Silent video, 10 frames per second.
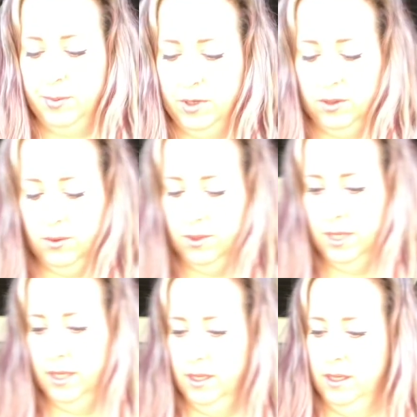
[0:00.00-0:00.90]
pretty cool
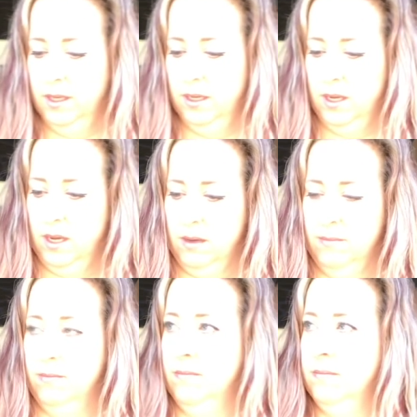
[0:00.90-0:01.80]
that he
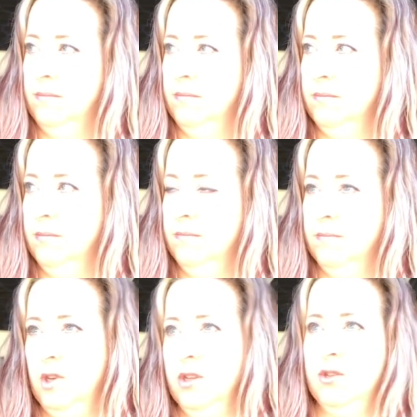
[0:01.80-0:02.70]

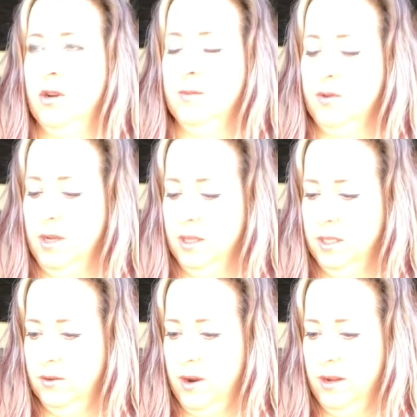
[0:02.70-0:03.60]
could have tromped around
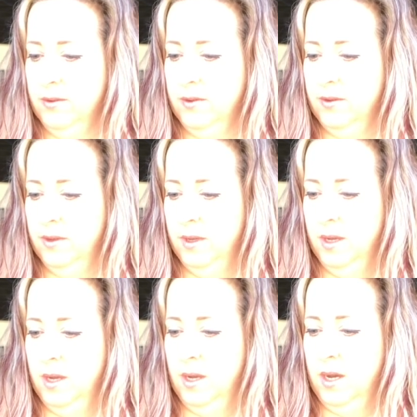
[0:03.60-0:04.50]
these grounds.
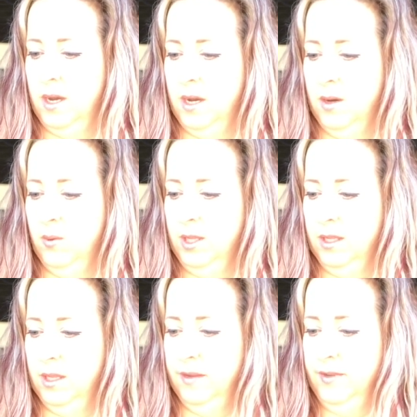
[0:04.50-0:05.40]
What
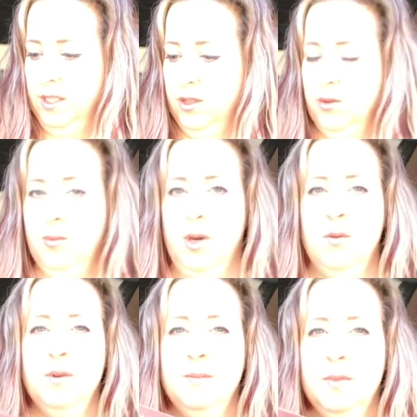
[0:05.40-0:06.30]
the Living Do
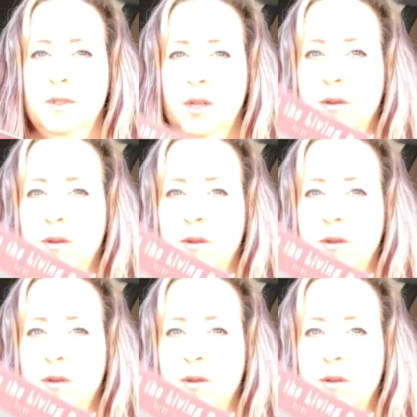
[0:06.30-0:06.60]
poems, another